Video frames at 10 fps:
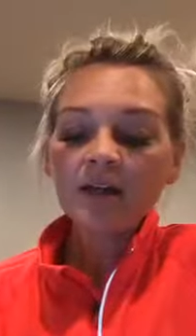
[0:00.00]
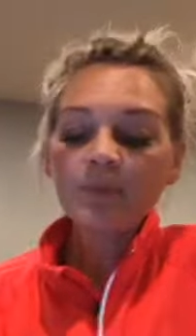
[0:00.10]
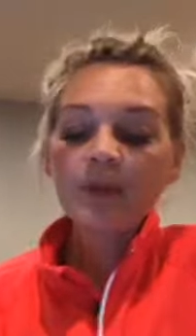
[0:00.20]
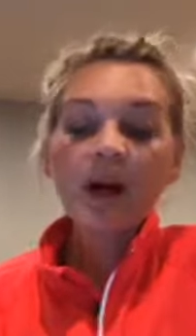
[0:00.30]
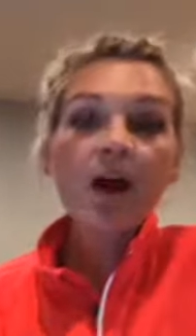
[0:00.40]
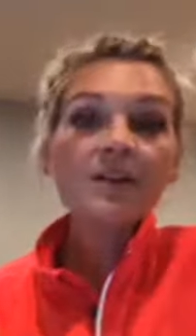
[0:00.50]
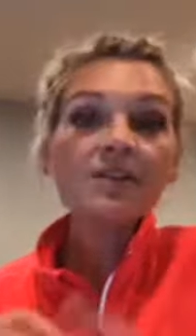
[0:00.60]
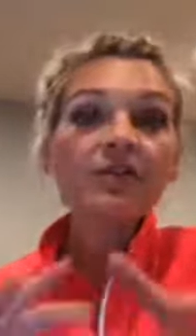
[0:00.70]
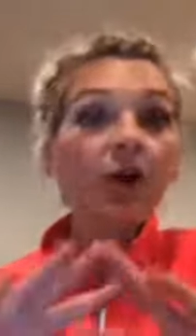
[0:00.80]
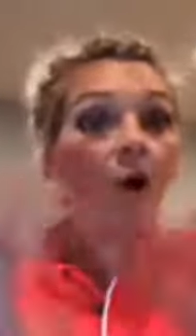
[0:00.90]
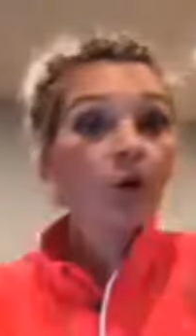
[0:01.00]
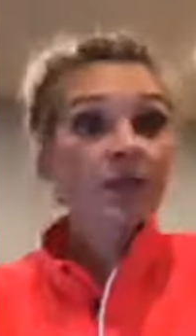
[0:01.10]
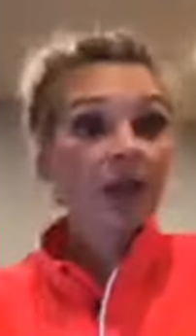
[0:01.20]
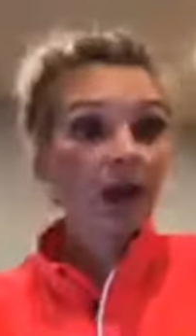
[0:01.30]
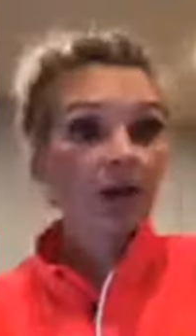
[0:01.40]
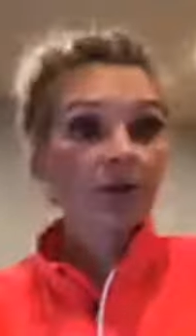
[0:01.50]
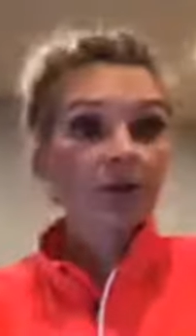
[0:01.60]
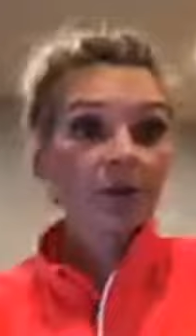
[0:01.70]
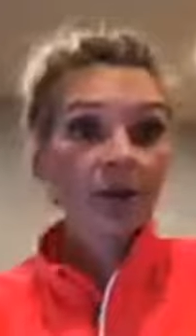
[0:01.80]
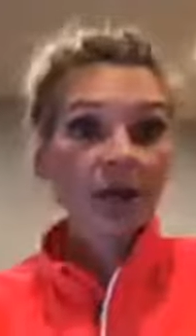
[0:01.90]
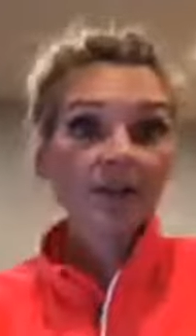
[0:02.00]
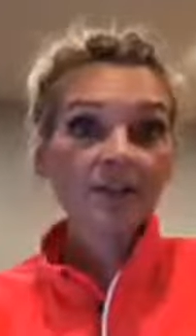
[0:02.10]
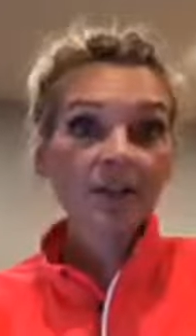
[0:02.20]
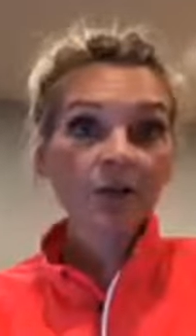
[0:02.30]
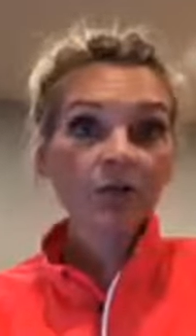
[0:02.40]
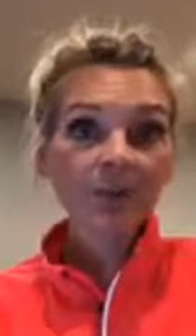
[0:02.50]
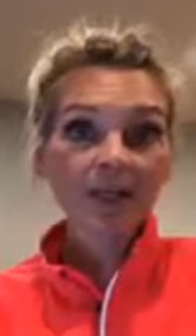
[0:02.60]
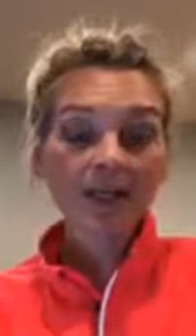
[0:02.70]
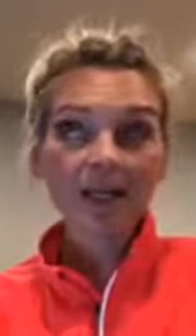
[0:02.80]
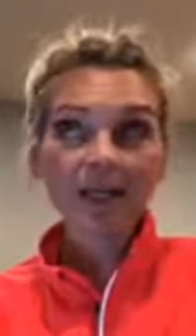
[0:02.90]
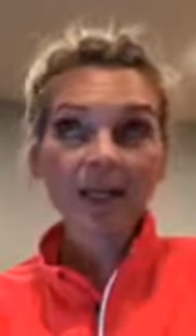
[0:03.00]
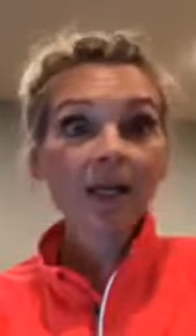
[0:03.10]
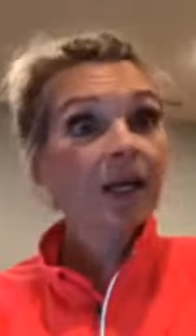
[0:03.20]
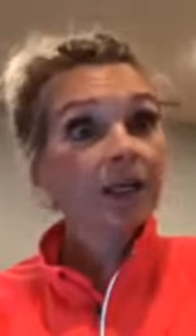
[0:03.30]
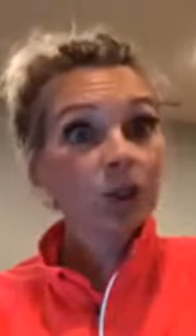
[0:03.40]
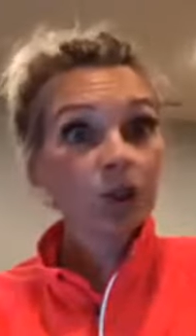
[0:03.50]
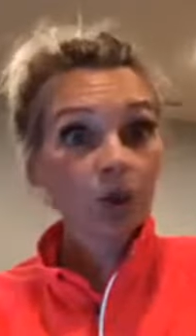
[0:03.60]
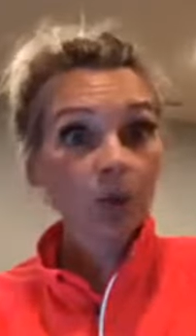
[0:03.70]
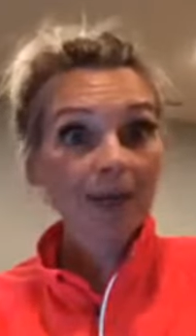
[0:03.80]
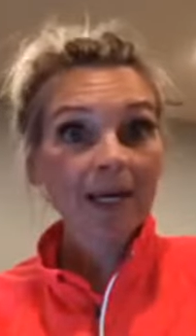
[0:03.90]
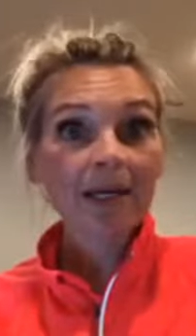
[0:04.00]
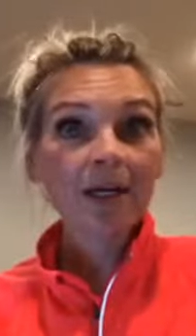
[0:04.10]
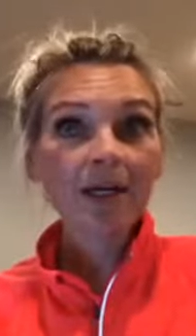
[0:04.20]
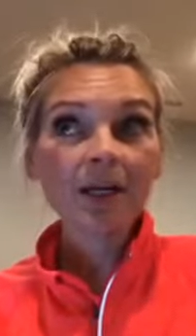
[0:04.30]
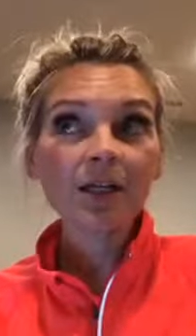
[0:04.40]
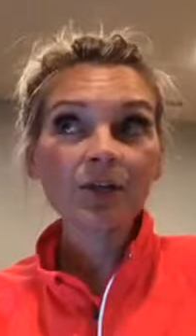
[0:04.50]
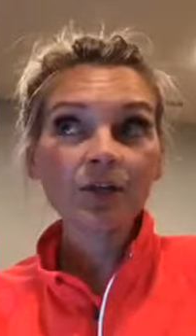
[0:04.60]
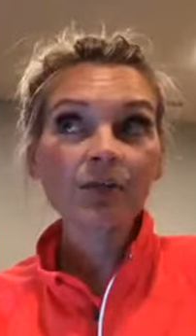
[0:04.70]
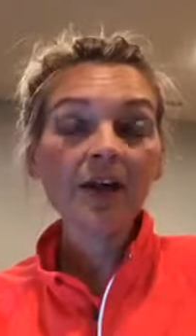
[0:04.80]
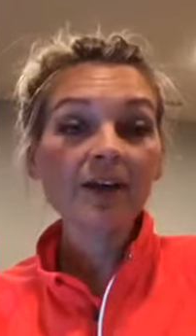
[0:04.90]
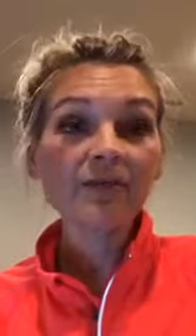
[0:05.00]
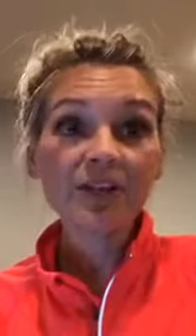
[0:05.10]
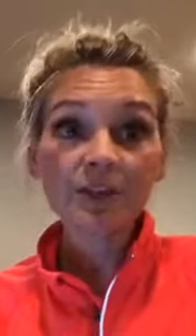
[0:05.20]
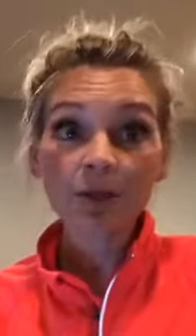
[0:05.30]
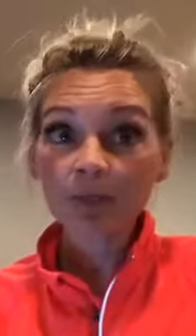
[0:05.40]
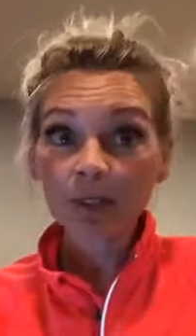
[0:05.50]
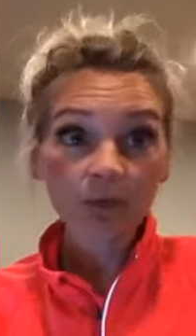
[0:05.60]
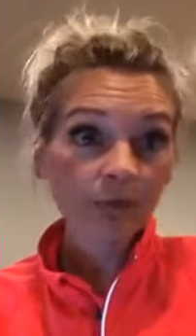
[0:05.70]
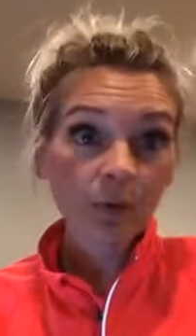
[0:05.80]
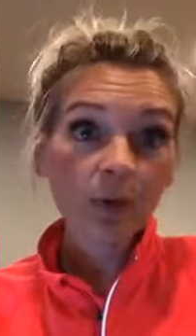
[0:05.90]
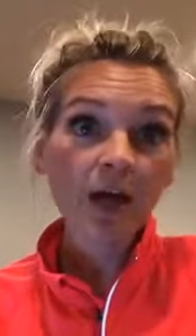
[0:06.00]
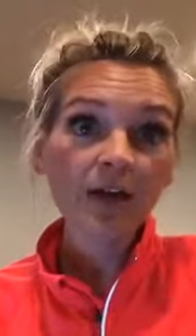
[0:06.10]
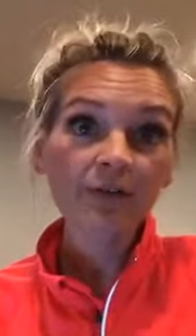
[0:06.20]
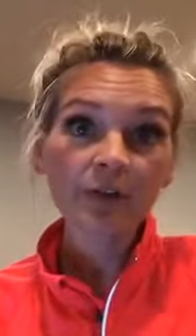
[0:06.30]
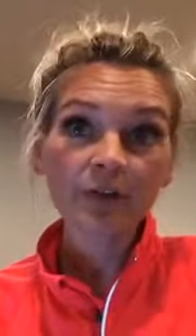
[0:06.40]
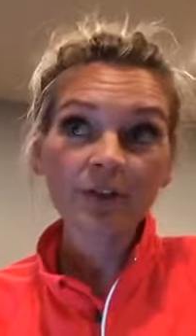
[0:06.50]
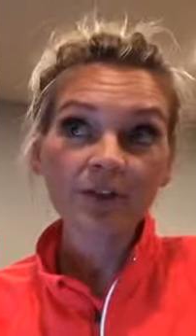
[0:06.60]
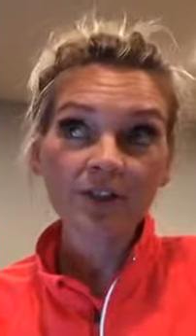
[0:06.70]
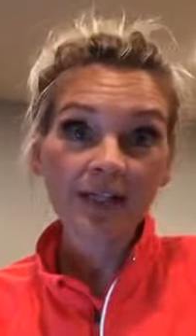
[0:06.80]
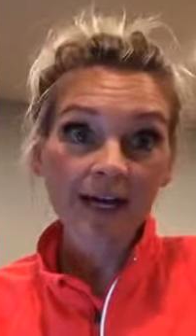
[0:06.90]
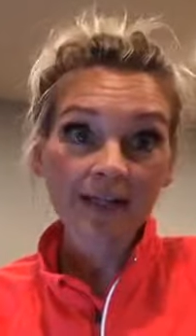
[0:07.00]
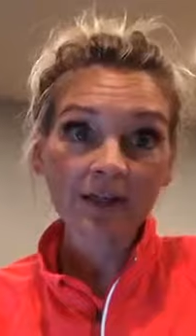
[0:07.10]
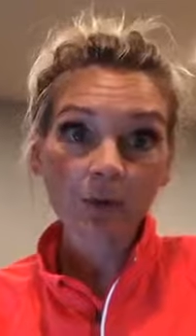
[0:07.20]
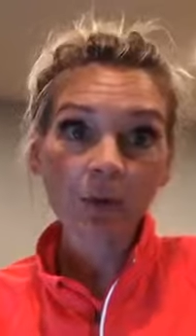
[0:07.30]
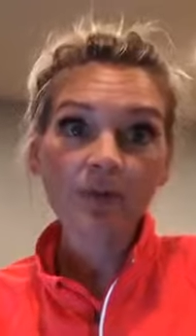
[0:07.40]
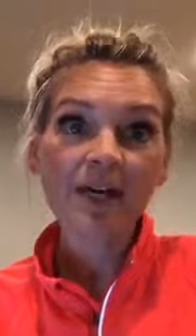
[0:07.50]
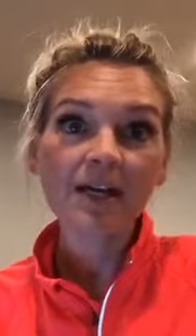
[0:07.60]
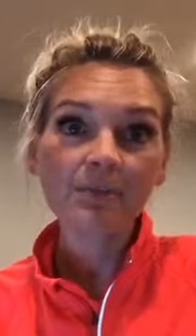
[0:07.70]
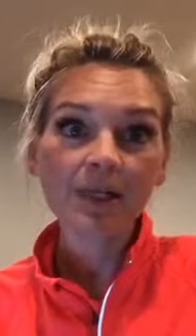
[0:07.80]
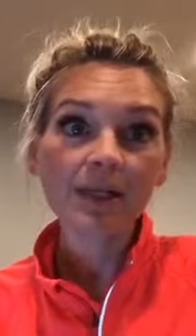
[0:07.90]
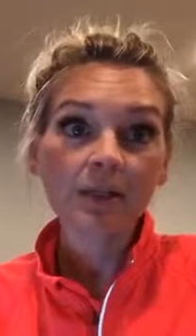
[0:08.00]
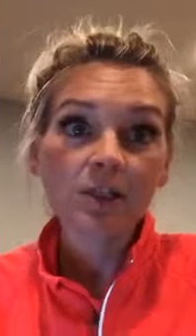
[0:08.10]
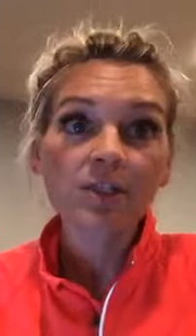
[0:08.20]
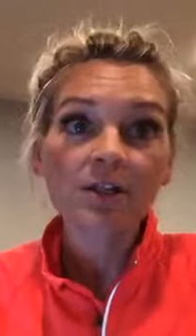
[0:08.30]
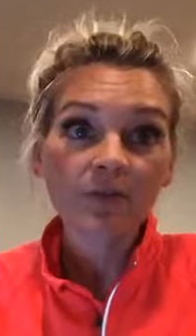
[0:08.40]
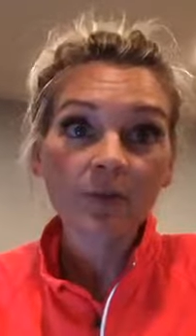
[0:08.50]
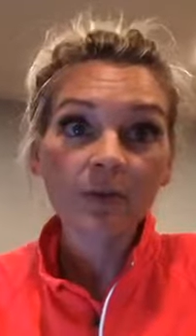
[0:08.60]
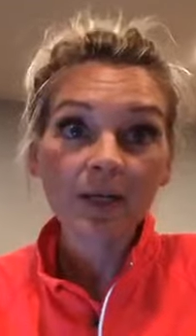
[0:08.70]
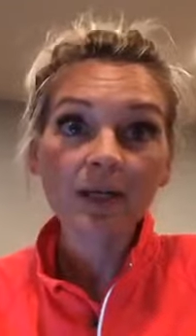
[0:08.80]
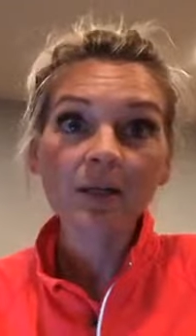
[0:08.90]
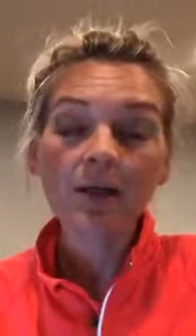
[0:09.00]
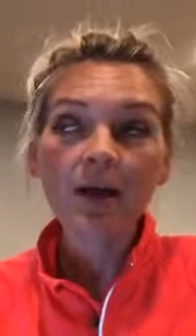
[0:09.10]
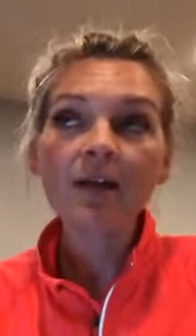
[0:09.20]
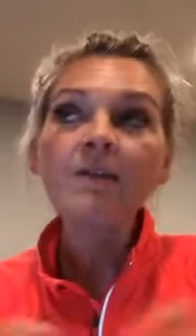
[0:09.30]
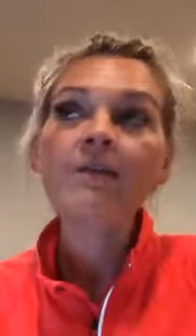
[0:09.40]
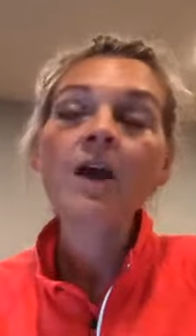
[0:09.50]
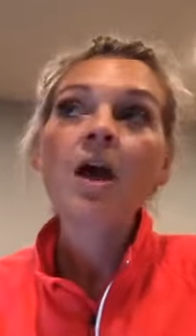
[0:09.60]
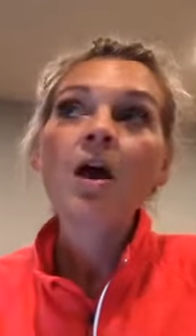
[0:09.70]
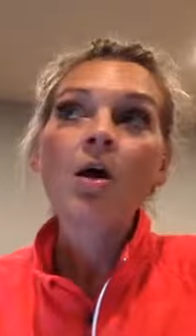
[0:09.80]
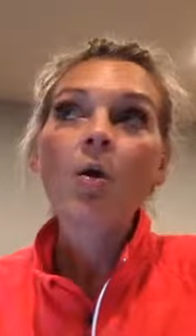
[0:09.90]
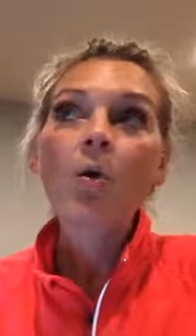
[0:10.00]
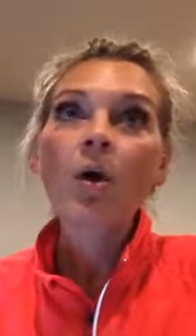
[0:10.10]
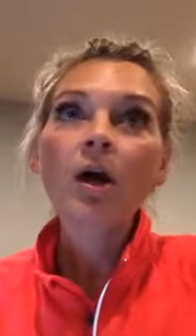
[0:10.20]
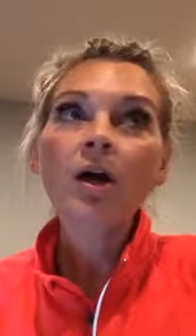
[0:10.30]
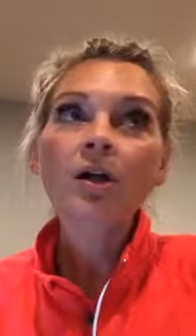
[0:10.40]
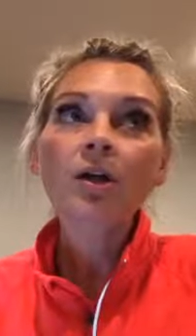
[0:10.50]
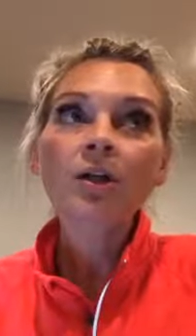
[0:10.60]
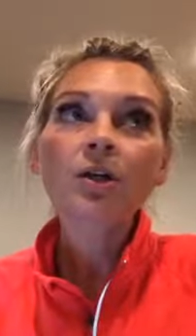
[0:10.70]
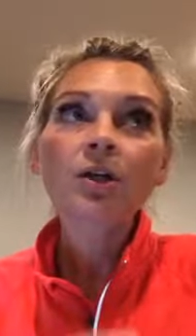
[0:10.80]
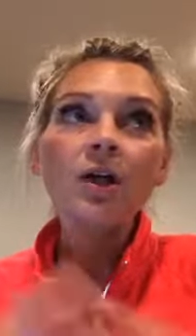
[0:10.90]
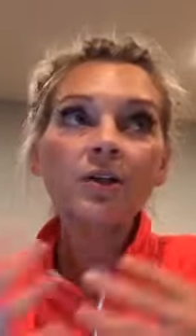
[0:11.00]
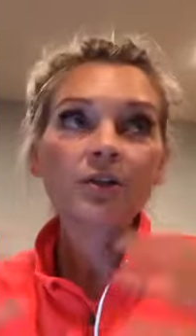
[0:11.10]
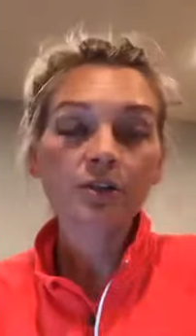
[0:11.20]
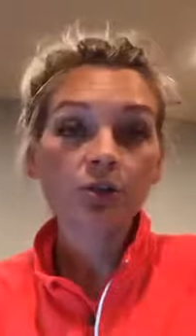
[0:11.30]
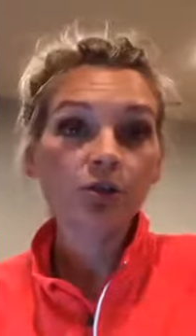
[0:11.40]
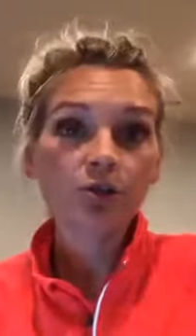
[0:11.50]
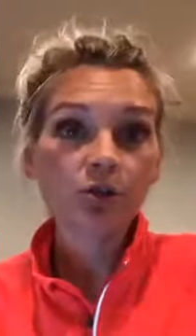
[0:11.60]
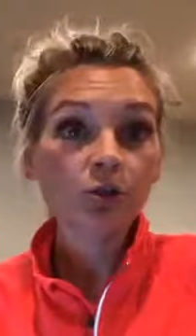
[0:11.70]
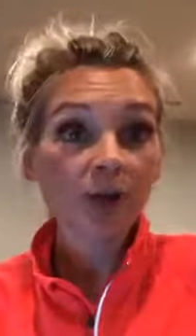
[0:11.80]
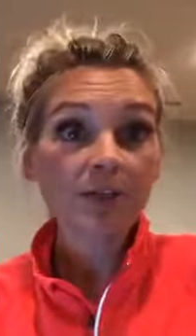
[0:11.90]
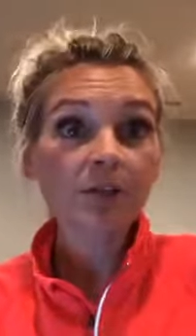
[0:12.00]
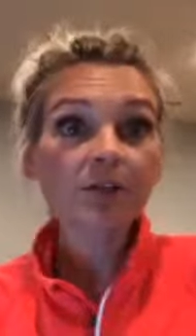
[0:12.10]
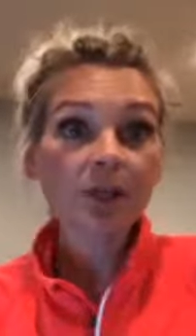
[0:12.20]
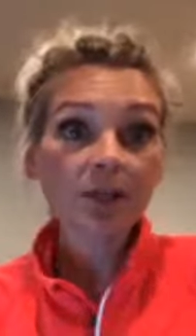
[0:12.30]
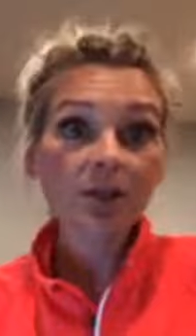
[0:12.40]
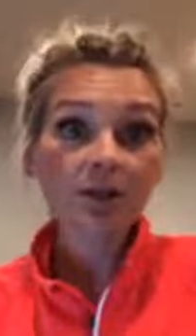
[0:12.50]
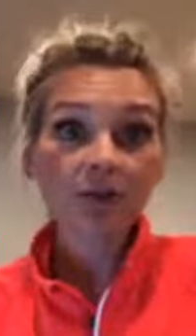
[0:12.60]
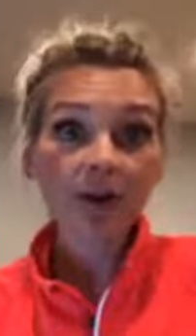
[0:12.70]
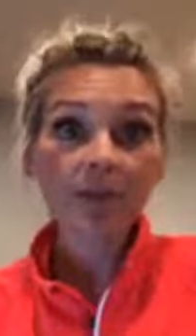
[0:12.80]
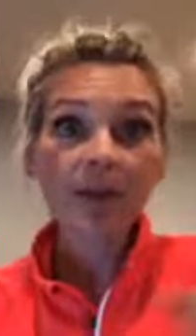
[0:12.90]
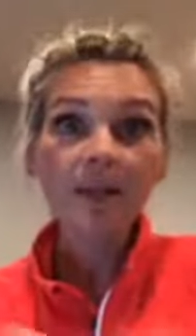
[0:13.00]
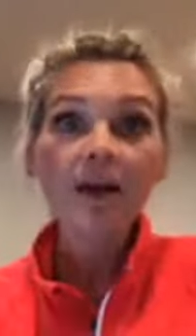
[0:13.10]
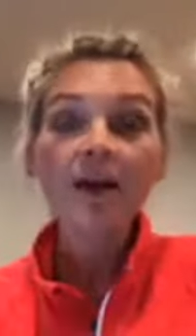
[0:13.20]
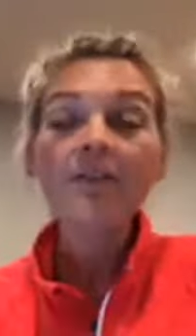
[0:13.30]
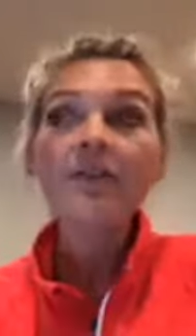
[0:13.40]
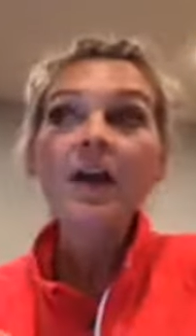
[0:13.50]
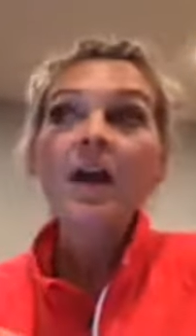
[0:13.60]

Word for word: because of all the other things that you've been eating and doing in your life, this could be your food life, your diet, quote diet, meaning like just stuff you eat life, or your other stressors in your environment life,